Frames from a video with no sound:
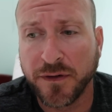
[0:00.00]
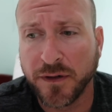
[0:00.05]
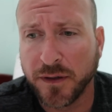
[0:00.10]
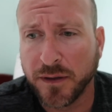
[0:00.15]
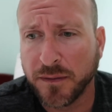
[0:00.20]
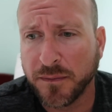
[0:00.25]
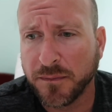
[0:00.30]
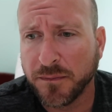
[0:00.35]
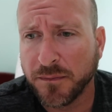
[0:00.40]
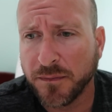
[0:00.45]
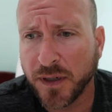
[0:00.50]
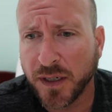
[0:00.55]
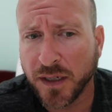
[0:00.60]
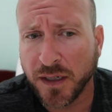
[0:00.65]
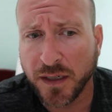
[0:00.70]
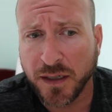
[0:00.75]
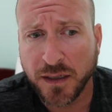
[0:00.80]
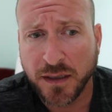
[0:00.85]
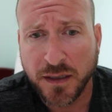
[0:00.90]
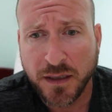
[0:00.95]
from
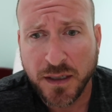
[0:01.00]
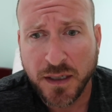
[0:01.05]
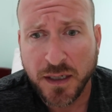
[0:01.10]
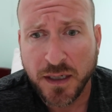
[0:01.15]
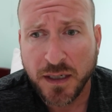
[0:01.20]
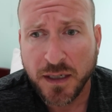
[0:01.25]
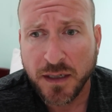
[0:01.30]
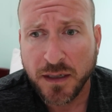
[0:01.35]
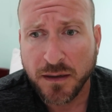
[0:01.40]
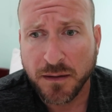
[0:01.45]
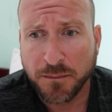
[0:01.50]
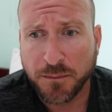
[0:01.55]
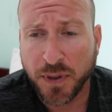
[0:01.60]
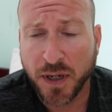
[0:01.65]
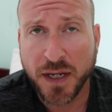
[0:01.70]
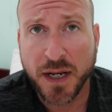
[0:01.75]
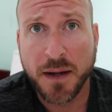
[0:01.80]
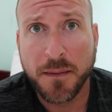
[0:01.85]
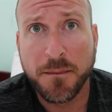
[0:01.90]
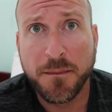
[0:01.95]

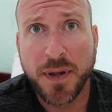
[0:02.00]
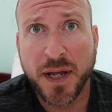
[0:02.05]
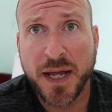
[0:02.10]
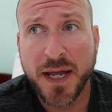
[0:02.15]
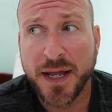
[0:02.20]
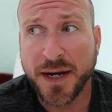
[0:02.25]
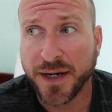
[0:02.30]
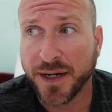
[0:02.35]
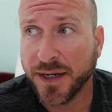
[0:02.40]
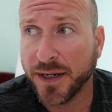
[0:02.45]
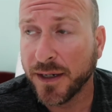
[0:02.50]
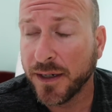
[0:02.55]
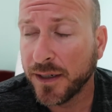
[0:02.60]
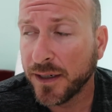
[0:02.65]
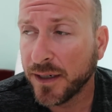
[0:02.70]
Phenom Penh,